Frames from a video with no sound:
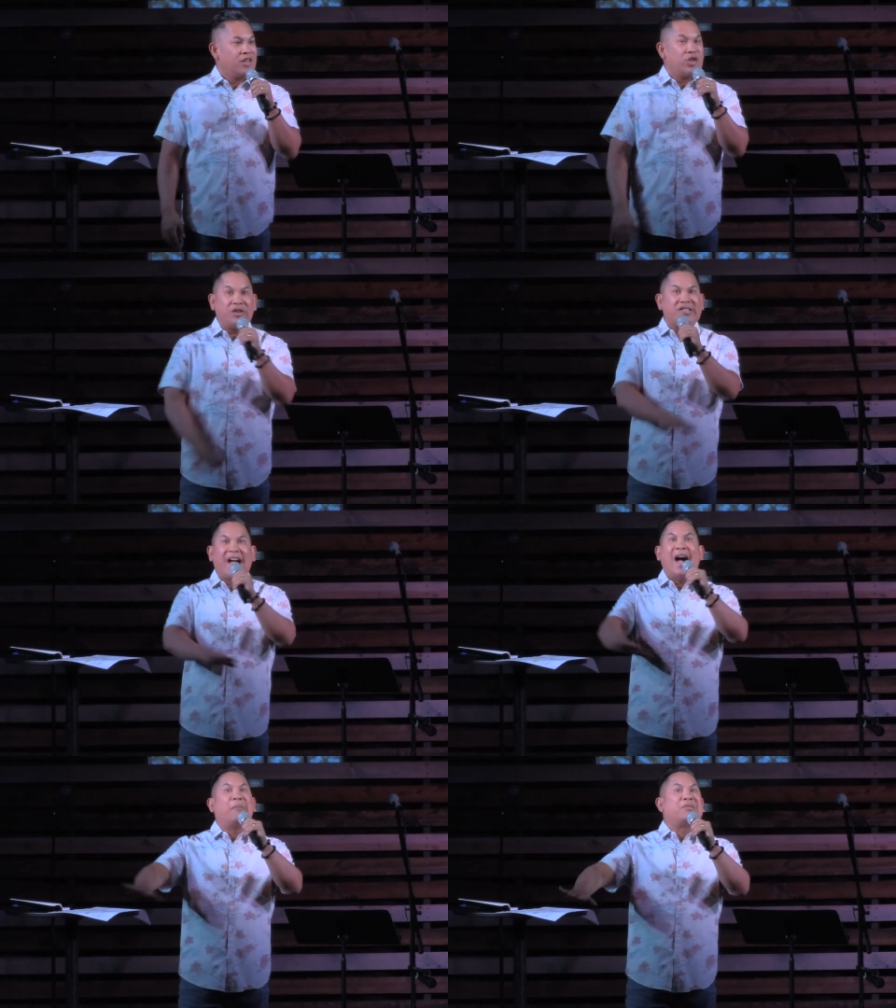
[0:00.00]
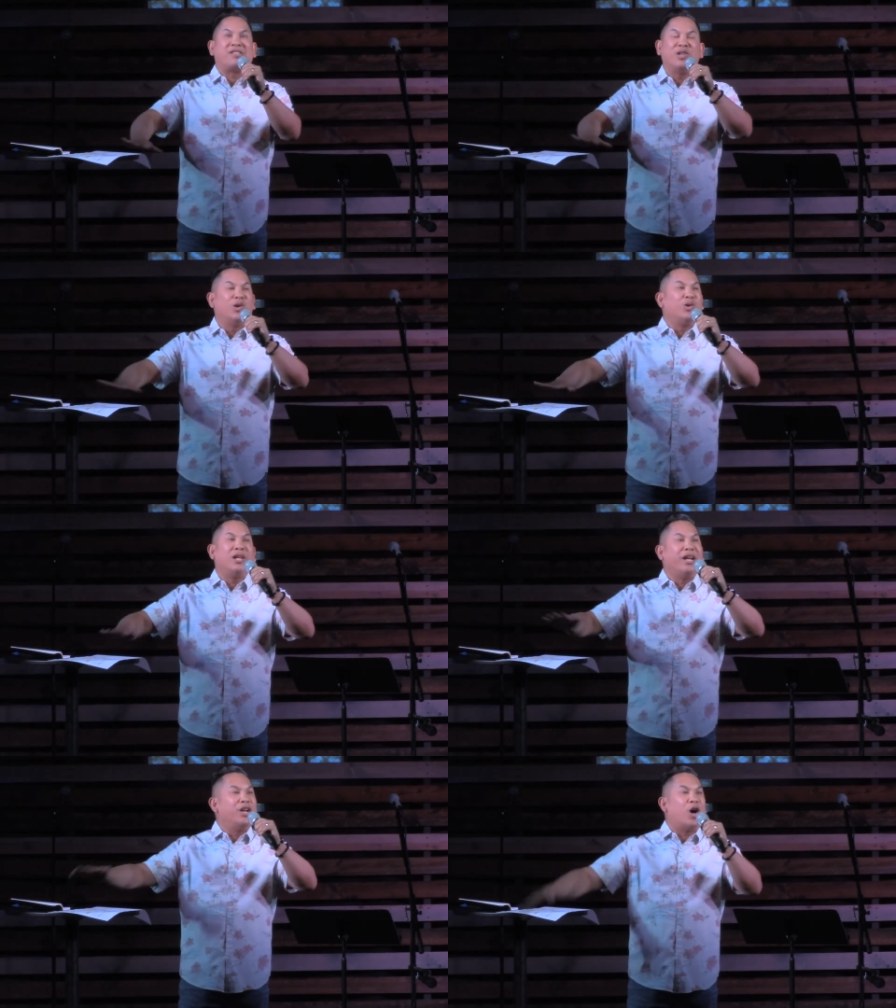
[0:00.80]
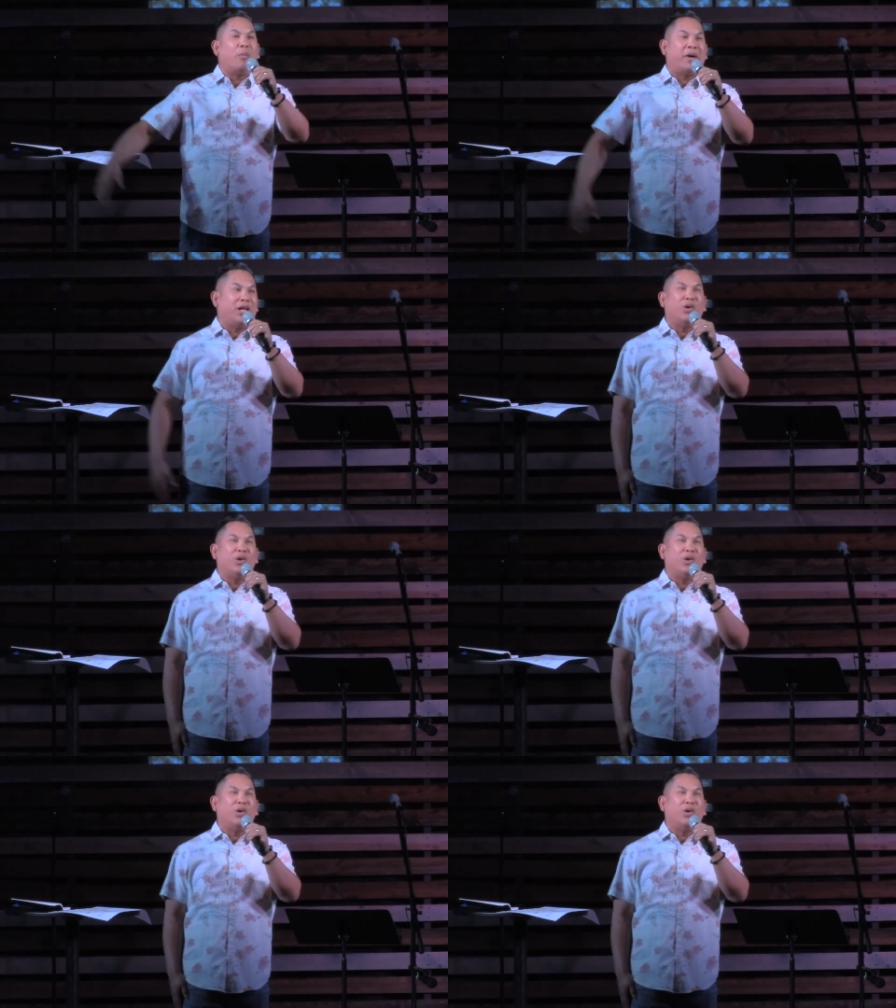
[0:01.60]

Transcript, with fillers: There's absolutely nobody.